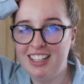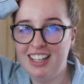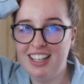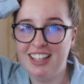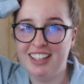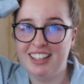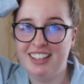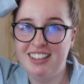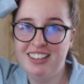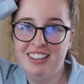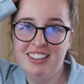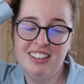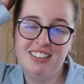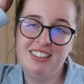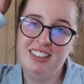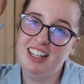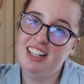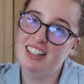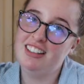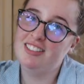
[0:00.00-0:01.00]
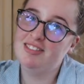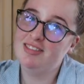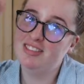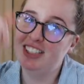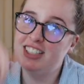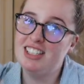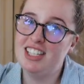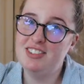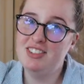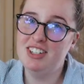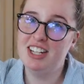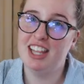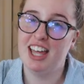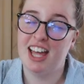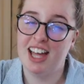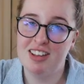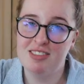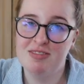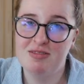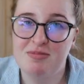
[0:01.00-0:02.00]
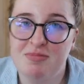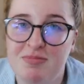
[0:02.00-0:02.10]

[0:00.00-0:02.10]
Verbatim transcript: yeah all right let's leave it at